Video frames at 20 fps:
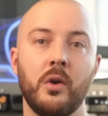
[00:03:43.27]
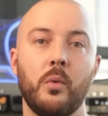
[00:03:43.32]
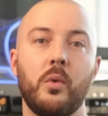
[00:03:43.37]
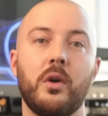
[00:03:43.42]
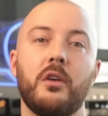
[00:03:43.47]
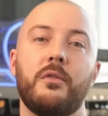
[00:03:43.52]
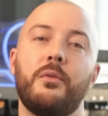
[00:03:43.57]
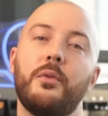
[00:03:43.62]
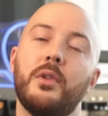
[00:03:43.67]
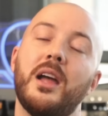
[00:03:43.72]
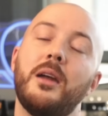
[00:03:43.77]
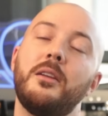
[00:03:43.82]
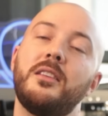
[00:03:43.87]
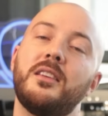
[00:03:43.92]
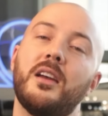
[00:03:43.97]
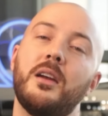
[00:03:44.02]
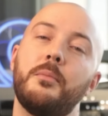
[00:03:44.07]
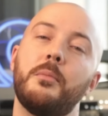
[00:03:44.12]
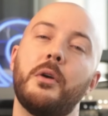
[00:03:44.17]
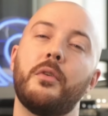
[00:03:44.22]
With a flight
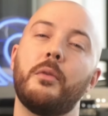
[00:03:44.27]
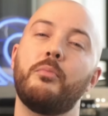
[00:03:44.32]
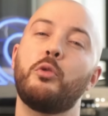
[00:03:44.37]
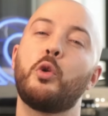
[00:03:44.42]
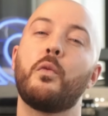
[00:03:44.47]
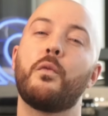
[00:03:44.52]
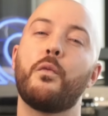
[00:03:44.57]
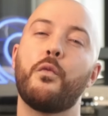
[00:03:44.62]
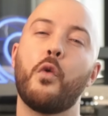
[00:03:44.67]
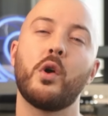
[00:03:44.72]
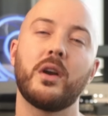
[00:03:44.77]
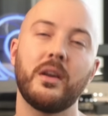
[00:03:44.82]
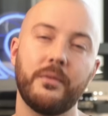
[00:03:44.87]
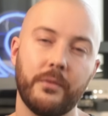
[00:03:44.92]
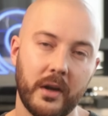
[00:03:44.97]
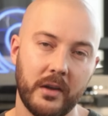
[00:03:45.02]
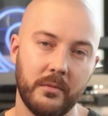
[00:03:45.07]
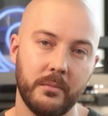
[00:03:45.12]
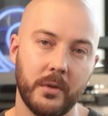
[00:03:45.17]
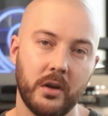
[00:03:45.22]
time of up to
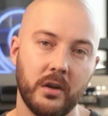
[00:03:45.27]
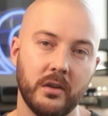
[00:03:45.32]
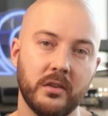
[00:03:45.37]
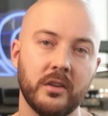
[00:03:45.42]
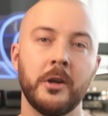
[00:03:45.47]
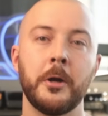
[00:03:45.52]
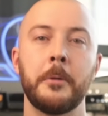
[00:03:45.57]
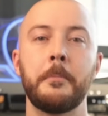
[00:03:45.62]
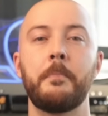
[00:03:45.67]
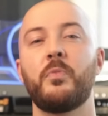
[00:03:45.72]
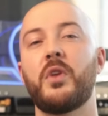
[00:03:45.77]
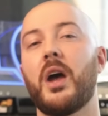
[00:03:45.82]
45 minutes,